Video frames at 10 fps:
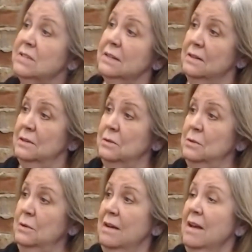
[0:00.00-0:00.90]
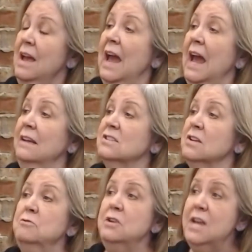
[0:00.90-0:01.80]
can do, and so
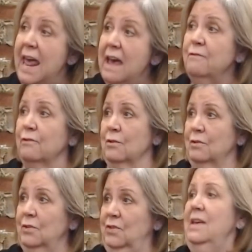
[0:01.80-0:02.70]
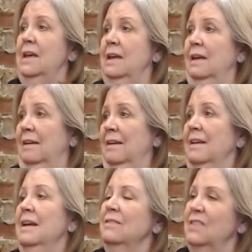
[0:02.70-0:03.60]
never think
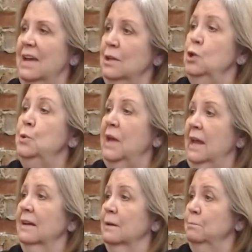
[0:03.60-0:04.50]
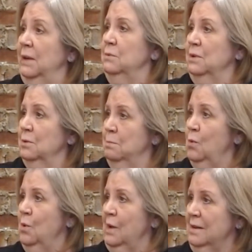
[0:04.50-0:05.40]
that you can't compete with the
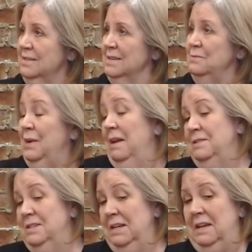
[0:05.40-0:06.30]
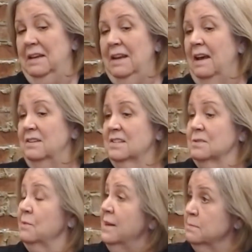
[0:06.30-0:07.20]
boys. And when I was a kid, I used to
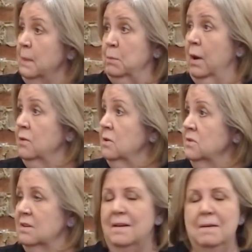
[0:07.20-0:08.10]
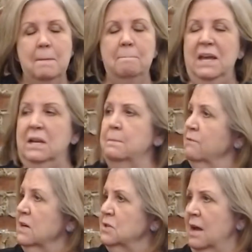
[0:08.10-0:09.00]
race my brothers, beat them
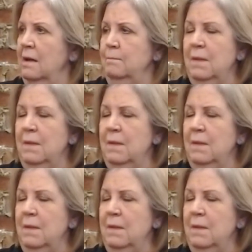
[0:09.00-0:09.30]
every time,